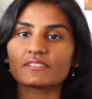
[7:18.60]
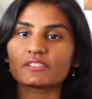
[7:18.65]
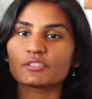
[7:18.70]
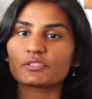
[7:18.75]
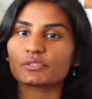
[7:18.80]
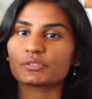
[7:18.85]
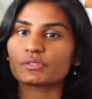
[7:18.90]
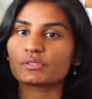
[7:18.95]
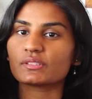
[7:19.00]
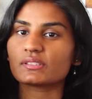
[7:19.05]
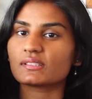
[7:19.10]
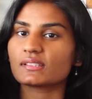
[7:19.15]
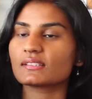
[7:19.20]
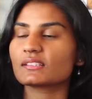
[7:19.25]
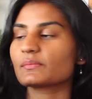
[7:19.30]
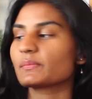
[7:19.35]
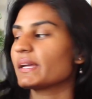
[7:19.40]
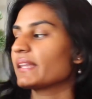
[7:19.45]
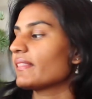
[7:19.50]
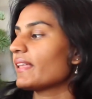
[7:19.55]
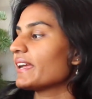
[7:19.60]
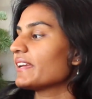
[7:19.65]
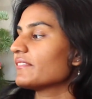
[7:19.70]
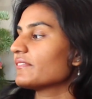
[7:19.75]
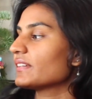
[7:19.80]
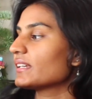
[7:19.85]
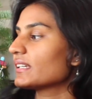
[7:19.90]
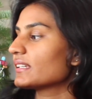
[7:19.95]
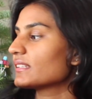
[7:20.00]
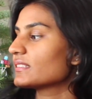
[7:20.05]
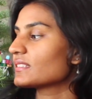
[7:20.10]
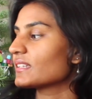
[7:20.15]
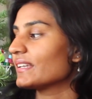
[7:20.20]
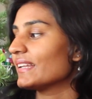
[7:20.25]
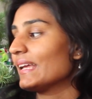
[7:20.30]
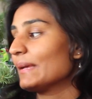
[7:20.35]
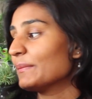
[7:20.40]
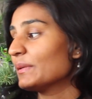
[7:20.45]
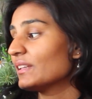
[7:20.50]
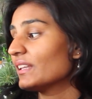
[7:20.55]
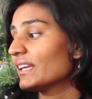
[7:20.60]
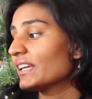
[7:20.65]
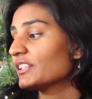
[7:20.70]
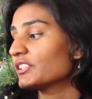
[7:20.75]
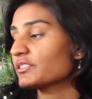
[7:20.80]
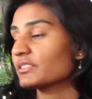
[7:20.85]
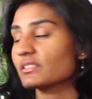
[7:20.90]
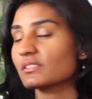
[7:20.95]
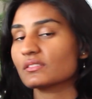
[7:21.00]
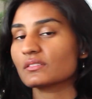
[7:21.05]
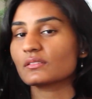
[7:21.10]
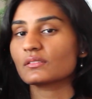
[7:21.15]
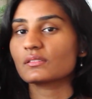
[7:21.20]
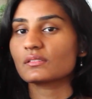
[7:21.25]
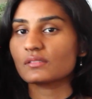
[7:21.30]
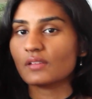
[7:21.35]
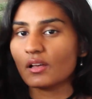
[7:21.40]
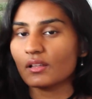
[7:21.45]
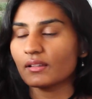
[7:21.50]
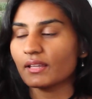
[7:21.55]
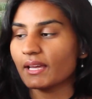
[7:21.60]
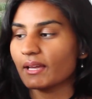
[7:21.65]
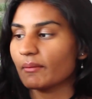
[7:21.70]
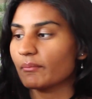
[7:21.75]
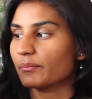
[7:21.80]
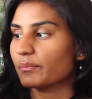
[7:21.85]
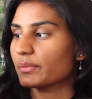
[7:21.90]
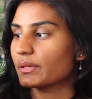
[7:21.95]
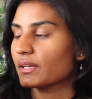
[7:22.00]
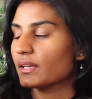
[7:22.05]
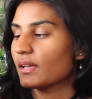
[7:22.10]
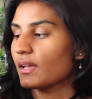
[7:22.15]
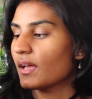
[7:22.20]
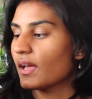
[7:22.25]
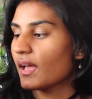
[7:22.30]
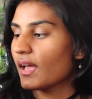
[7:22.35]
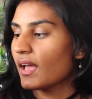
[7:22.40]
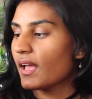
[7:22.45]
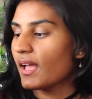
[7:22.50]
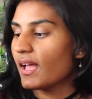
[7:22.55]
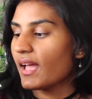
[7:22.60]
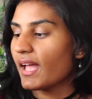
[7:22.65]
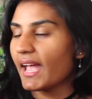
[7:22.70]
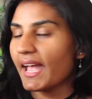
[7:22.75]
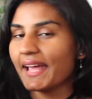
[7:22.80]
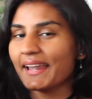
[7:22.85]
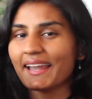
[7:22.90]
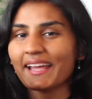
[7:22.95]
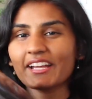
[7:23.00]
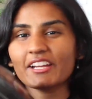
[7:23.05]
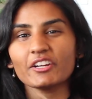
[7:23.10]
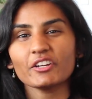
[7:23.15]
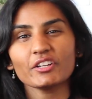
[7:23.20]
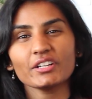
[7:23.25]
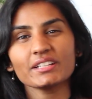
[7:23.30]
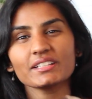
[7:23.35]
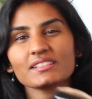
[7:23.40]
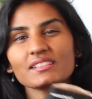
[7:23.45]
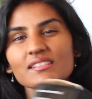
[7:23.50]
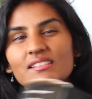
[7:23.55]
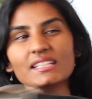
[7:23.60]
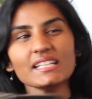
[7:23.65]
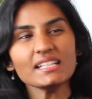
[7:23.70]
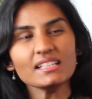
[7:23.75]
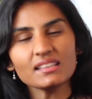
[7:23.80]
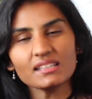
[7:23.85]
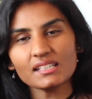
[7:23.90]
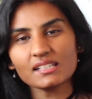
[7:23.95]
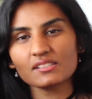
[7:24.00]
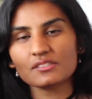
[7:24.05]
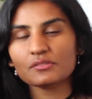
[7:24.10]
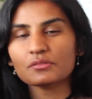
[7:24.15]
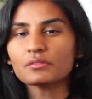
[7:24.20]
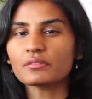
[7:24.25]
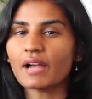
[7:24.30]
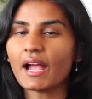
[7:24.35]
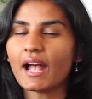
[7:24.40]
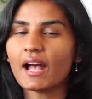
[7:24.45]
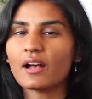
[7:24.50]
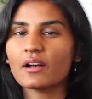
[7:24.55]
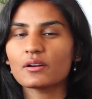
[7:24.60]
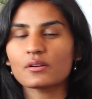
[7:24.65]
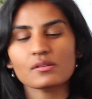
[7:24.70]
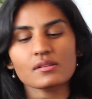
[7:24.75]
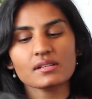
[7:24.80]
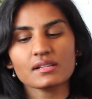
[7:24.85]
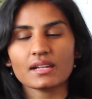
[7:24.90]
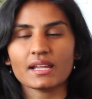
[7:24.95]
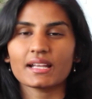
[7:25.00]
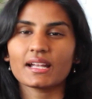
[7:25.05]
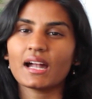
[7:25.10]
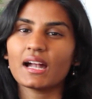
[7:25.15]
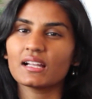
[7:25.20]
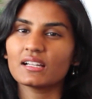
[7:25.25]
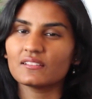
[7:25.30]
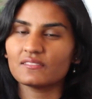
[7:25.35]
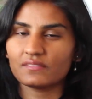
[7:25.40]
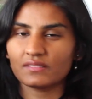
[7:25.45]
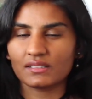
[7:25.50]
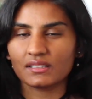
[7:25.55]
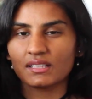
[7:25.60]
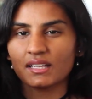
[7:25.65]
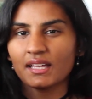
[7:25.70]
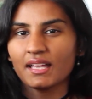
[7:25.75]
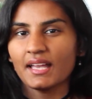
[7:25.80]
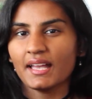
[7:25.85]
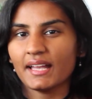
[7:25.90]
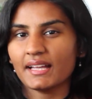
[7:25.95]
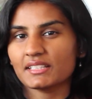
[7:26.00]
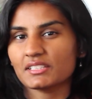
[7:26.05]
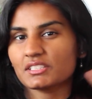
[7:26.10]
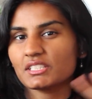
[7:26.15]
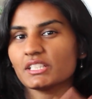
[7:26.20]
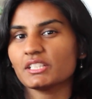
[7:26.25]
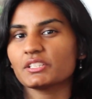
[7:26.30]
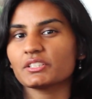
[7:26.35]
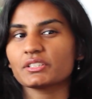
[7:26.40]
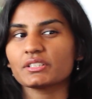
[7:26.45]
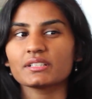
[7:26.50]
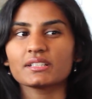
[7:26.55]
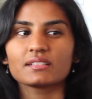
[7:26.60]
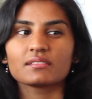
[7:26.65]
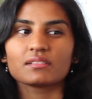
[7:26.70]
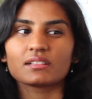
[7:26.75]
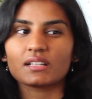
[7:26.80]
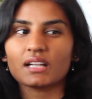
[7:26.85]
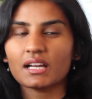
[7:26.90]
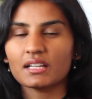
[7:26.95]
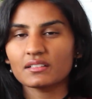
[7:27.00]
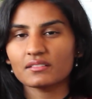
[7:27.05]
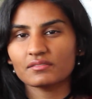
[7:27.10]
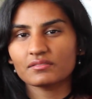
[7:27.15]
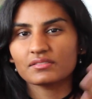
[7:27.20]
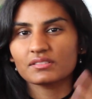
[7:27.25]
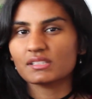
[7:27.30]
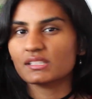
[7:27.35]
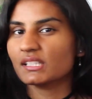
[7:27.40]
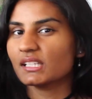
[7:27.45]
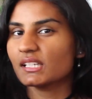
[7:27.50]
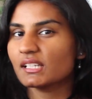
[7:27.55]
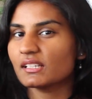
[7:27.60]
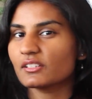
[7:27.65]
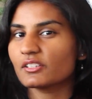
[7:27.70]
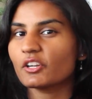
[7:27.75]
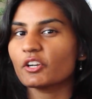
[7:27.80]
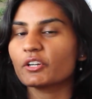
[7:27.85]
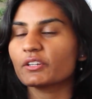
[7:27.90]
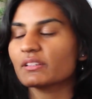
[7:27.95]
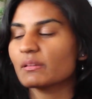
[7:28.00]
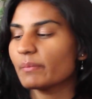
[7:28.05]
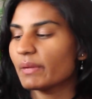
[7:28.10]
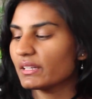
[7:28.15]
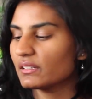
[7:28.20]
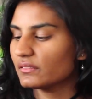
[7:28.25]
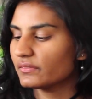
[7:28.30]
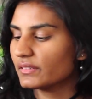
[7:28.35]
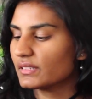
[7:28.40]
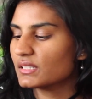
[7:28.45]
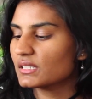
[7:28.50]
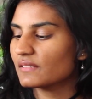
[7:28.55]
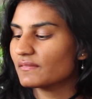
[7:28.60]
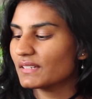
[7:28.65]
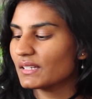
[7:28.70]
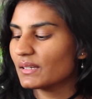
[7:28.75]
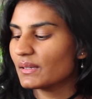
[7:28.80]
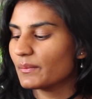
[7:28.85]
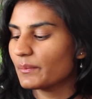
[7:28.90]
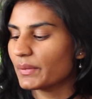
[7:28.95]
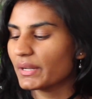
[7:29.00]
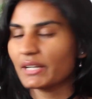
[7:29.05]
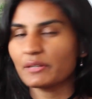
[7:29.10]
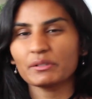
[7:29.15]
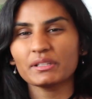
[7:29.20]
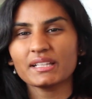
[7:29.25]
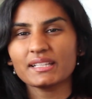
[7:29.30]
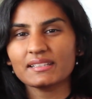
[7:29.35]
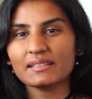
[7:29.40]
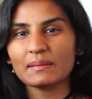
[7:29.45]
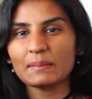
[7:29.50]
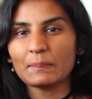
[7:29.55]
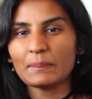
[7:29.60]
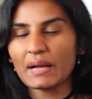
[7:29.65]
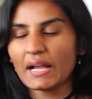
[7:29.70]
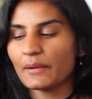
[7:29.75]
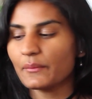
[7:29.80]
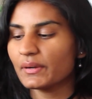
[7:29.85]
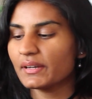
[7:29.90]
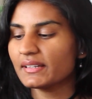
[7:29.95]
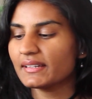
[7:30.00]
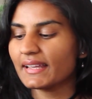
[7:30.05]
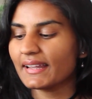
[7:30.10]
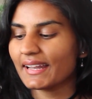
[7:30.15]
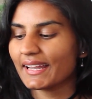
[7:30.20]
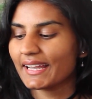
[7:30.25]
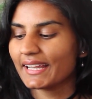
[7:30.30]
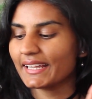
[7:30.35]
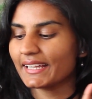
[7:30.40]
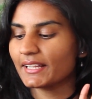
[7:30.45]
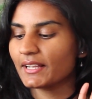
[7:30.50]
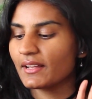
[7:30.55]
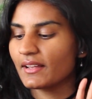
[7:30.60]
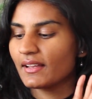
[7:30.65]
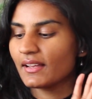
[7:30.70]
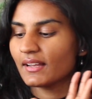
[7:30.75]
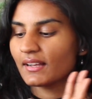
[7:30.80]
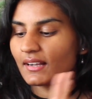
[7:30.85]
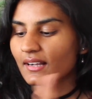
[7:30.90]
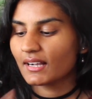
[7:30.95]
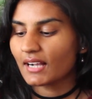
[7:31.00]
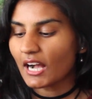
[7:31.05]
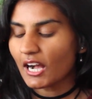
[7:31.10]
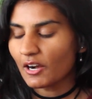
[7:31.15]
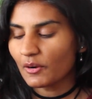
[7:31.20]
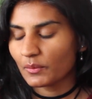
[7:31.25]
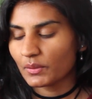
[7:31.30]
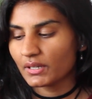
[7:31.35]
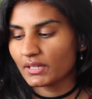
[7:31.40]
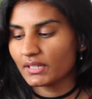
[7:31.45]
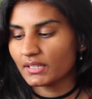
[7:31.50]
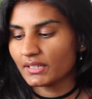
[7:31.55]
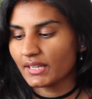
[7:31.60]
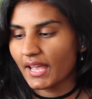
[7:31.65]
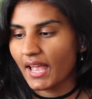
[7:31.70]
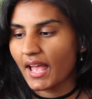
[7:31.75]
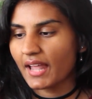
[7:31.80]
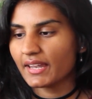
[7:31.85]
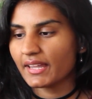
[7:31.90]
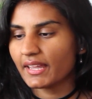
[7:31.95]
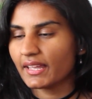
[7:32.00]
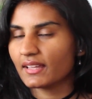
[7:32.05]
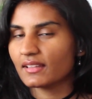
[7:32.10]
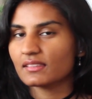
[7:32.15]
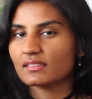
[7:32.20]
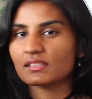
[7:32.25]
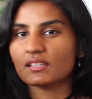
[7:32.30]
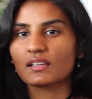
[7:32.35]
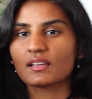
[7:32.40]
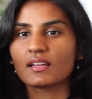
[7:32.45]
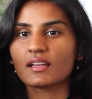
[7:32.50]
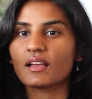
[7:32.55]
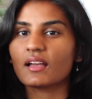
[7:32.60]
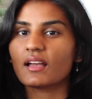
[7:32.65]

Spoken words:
I've introduced into my life, is a Himalayan crystal salt lamp. And I heard, seeing these around, and I kind of teetered and kind of seen and heard the benefits of it, but I really didn't buy one, and I got one, and it's